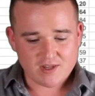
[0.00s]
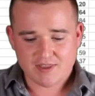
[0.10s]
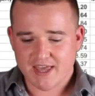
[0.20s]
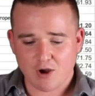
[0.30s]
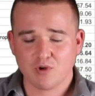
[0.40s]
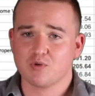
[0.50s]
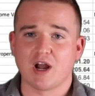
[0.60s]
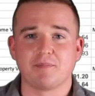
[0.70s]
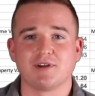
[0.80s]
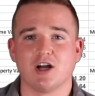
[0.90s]
that will
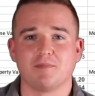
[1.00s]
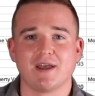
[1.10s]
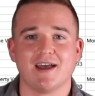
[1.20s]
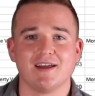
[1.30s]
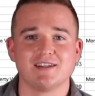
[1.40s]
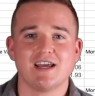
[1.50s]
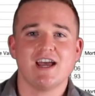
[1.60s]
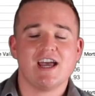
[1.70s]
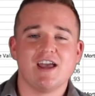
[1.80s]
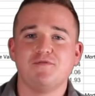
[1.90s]
wrap it up. And
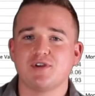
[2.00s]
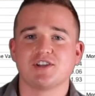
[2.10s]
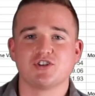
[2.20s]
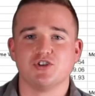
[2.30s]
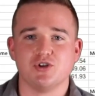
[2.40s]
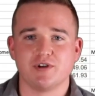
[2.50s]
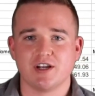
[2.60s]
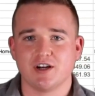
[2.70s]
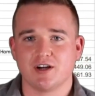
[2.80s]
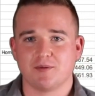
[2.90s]
if you guys are new
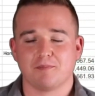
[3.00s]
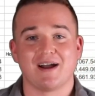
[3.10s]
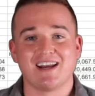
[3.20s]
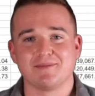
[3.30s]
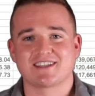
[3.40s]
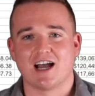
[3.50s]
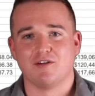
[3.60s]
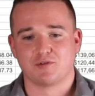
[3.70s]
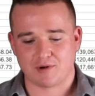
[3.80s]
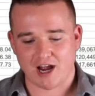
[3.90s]
here, my name is
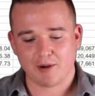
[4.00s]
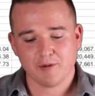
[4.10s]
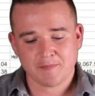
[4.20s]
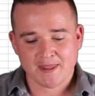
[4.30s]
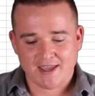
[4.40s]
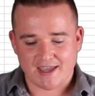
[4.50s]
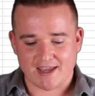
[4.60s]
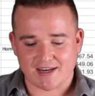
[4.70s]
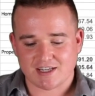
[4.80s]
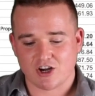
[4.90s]
Calvin Raab,
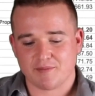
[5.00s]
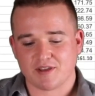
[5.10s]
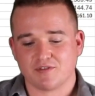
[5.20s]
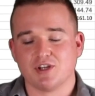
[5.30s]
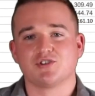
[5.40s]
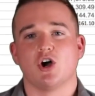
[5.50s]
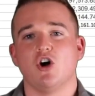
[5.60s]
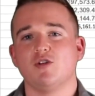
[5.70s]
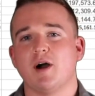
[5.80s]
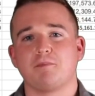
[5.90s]
and here I make videos
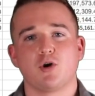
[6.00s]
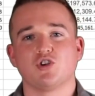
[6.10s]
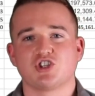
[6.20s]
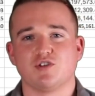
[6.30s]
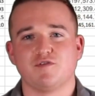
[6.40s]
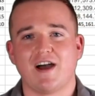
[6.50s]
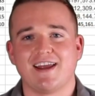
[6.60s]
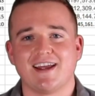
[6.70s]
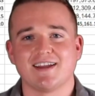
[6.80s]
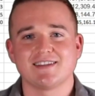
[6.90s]
all about personal
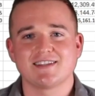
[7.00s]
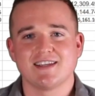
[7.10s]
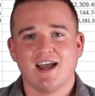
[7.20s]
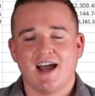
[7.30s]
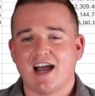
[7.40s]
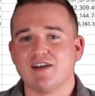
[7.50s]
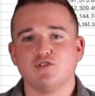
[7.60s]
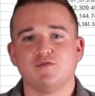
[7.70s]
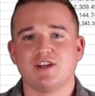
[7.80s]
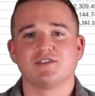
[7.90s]
finance. I have
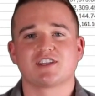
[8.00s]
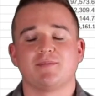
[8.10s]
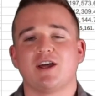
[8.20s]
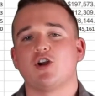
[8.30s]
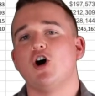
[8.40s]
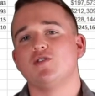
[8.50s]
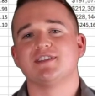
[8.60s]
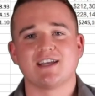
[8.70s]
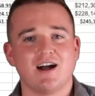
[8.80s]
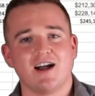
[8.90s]
new videos coming out all the
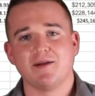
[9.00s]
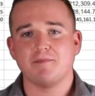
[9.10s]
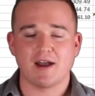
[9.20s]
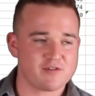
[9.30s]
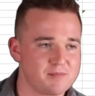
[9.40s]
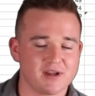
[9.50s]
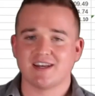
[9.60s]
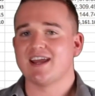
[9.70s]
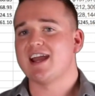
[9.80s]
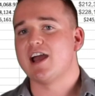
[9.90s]
time, every
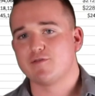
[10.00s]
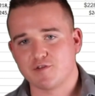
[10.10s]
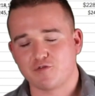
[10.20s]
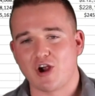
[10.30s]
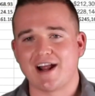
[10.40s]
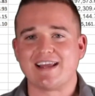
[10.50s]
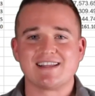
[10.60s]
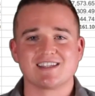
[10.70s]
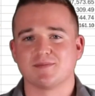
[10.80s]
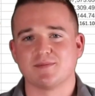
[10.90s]
Monday, every Friday,
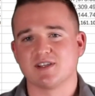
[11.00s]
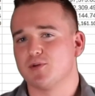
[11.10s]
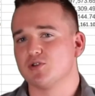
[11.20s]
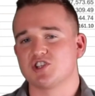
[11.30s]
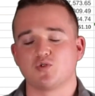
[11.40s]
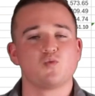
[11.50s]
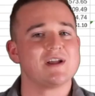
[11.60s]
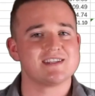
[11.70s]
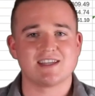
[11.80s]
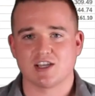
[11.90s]
and sometimes I post on
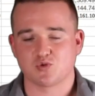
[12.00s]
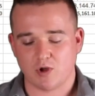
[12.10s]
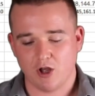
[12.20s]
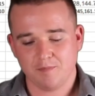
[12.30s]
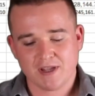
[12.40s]
Wednesday as well.